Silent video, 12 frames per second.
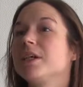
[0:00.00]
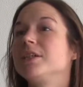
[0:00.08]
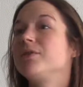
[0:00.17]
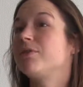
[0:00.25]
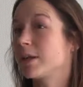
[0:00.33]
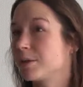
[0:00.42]

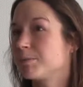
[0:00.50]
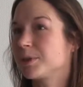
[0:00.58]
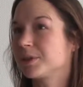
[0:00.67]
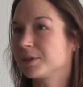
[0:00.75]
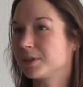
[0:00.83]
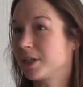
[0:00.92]

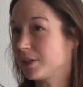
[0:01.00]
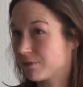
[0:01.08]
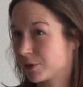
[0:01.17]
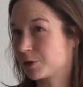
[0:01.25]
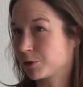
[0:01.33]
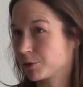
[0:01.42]
development and
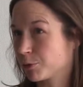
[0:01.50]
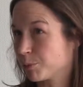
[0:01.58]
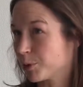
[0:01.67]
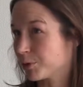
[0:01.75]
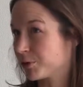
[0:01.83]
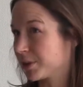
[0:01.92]
infrastructure
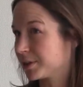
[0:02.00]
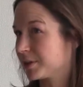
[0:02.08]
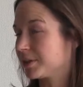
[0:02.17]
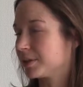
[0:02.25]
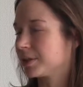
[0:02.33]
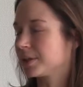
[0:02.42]
projects
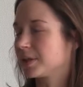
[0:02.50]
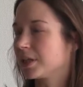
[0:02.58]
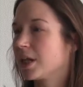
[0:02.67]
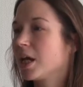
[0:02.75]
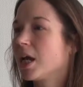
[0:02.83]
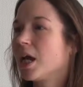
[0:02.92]
in the city.